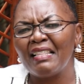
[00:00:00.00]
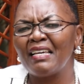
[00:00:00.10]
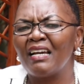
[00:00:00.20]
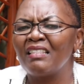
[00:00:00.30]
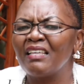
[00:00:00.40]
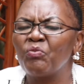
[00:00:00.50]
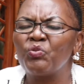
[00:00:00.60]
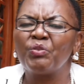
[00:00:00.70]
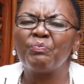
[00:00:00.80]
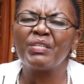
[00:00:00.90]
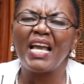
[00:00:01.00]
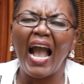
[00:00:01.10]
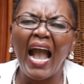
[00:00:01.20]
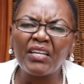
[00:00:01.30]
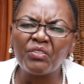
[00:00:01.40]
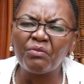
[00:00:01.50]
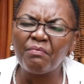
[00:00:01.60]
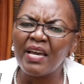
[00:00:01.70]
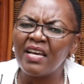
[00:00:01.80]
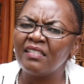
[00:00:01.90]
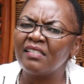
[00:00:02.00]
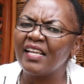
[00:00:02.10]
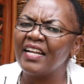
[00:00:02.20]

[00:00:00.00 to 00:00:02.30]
there would be arguments.